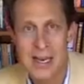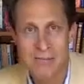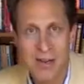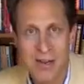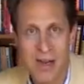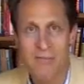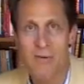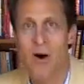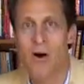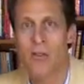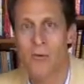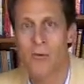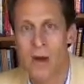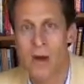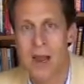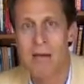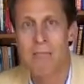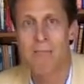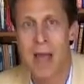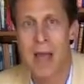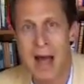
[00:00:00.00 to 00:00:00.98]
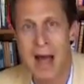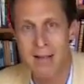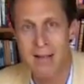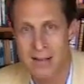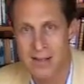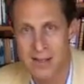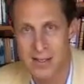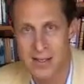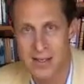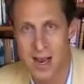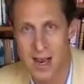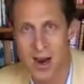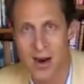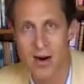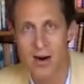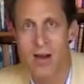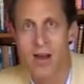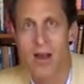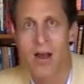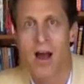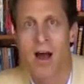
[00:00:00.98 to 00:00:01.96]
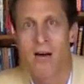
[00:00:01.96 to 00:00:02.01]
You have to have all the right balance in there
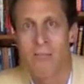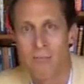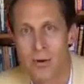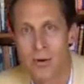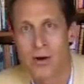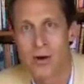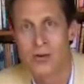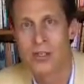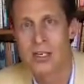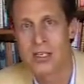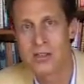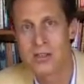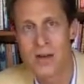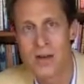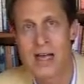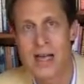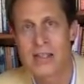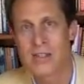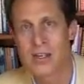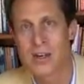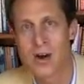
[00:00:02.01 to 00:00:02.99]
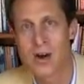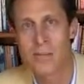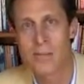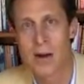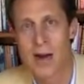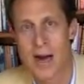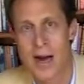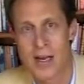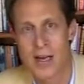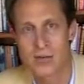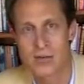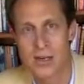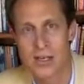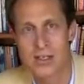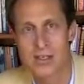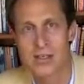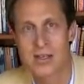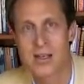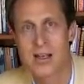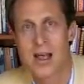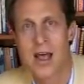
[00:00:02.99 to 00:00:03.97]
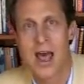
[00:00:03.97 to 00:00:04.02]
of proteins, fats, and
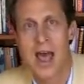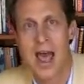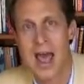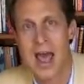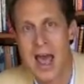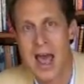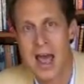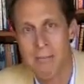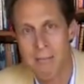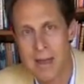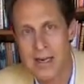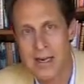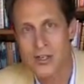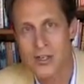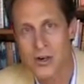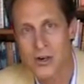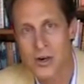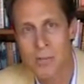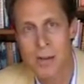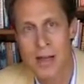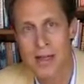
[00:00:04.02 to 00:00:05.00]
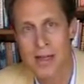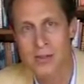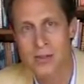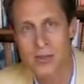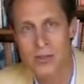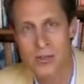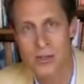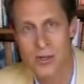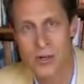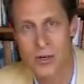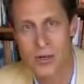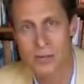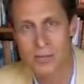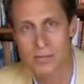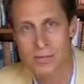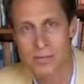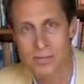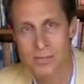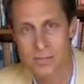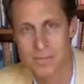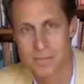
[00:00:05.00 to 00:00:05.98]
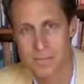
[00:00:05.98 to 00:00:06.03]
carbohydrates, and make sure you balance your sugar.
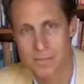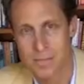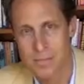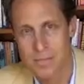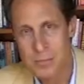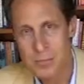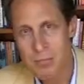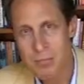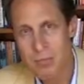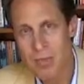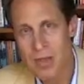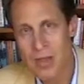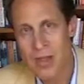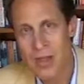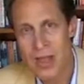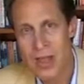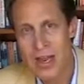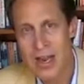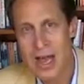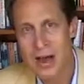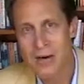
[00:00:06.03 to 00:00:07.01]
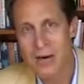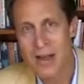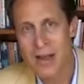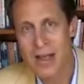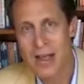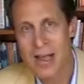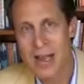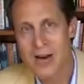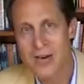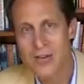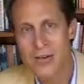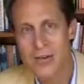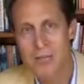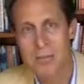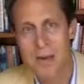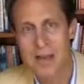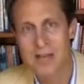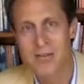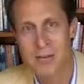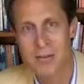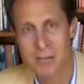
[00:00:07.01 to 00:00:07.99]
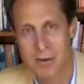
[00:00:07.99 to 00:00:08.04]
Now, here's some
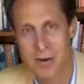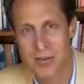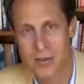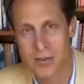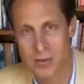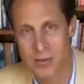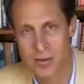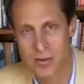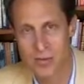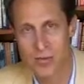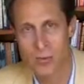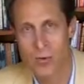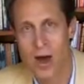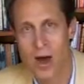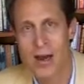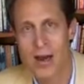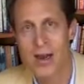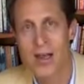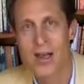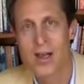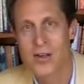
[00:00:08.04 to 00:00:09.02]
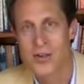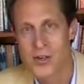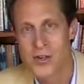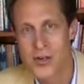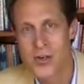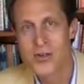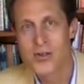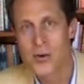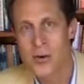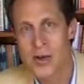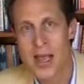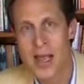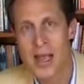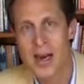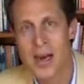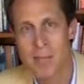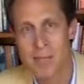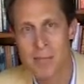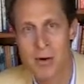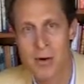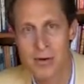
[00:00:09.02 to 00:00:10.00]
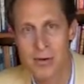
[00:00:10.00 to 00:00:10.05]
basic principles. 1, choose
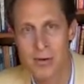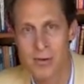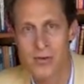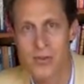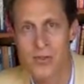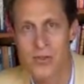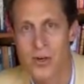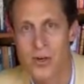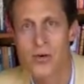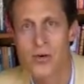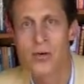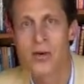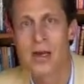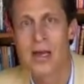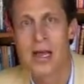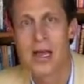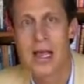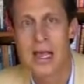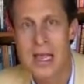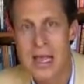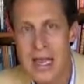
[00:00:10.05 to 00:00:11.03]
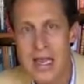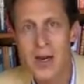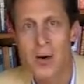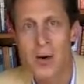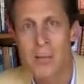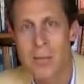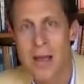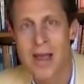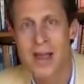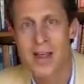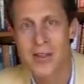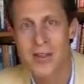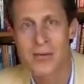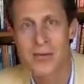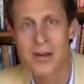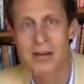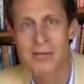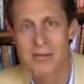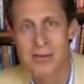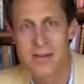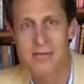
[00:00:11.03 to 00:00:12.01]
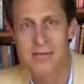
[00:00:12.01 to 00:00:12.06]
organic produce. 2, eat
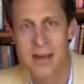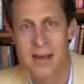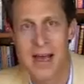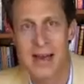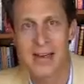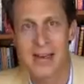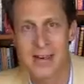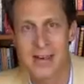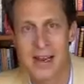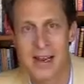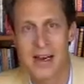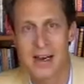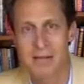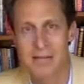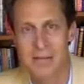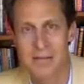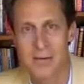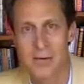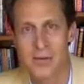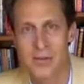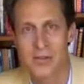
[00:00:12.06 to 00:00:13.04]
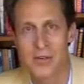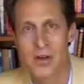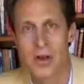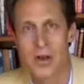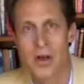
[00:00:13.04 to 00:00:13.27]
omega-3 fat-containing foods.